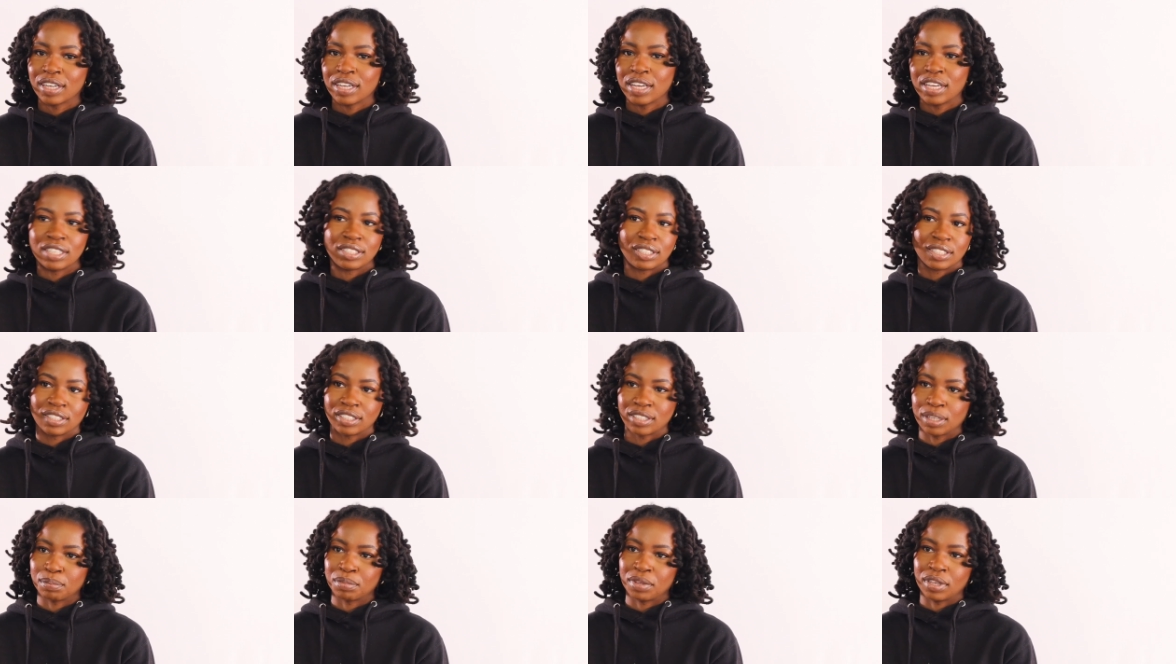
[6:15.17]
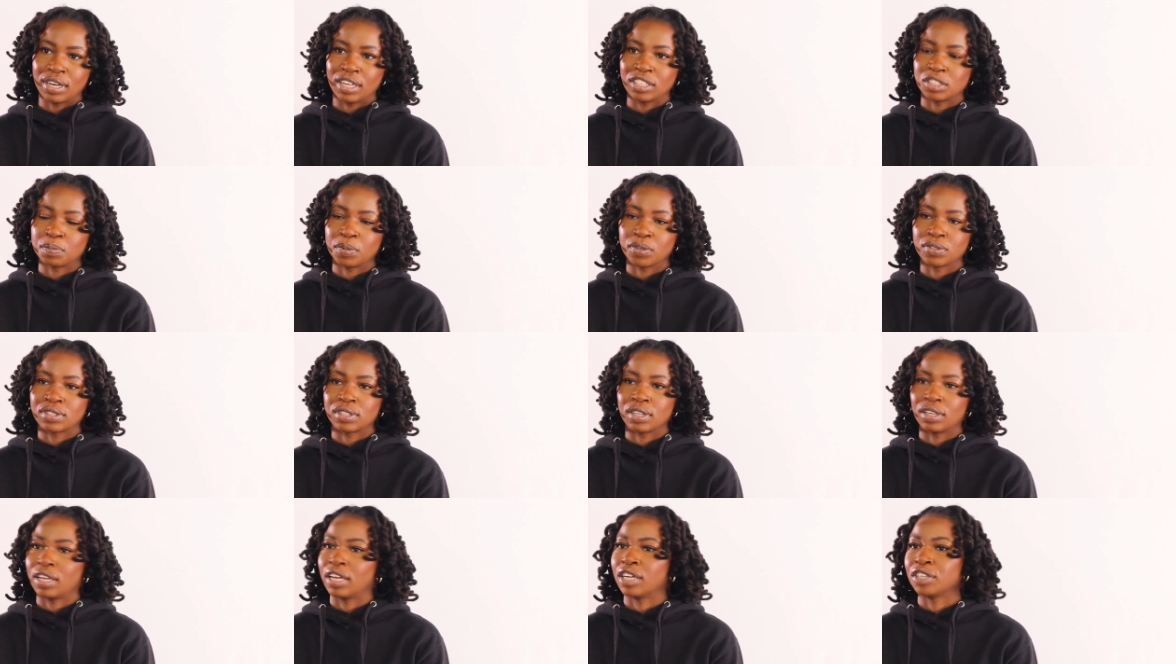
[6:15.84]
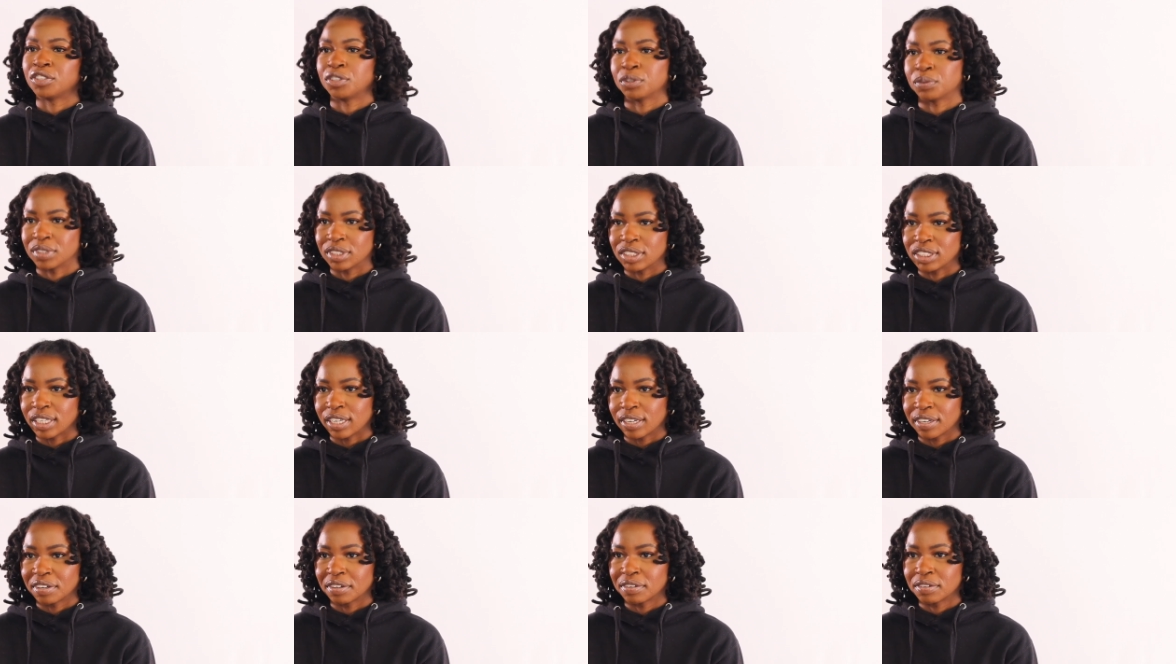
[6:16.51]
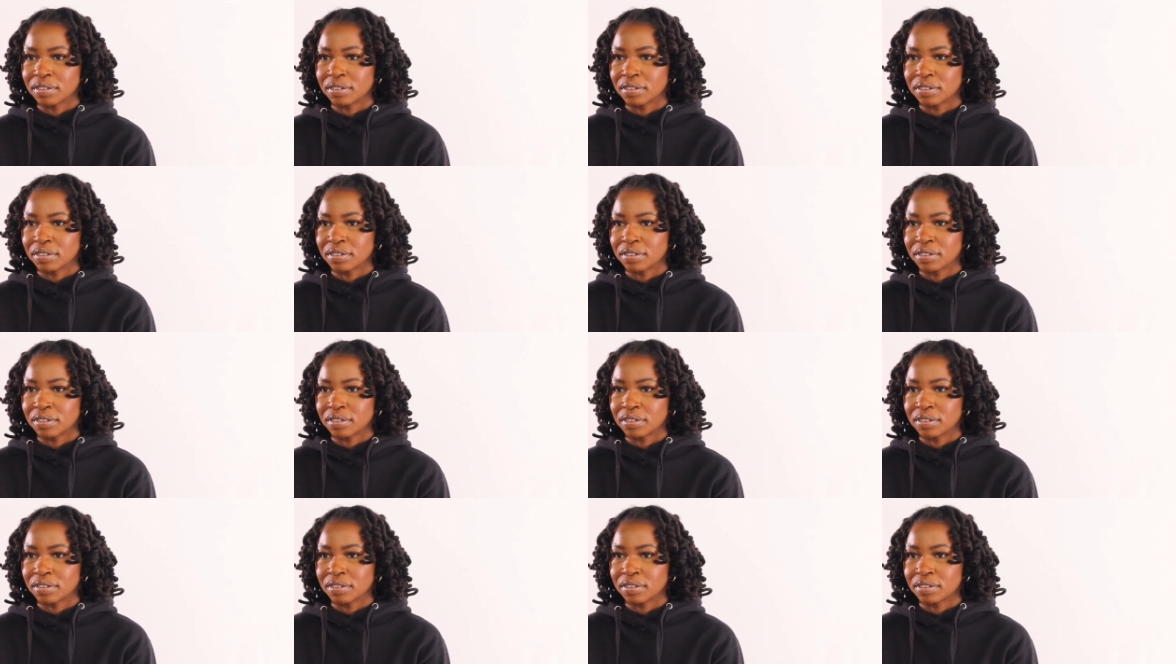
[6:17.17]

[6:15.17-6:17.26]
isn't something that's supposed to land you in jail.